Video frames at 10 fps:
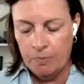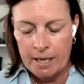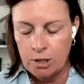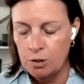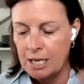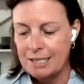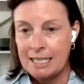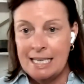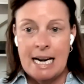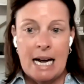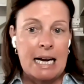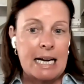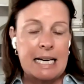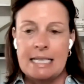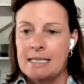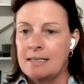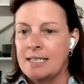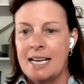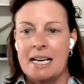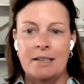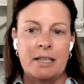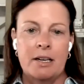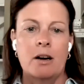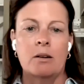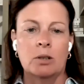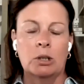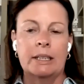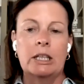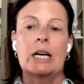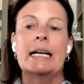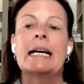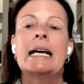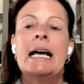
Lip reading: like 2009, 10, early on.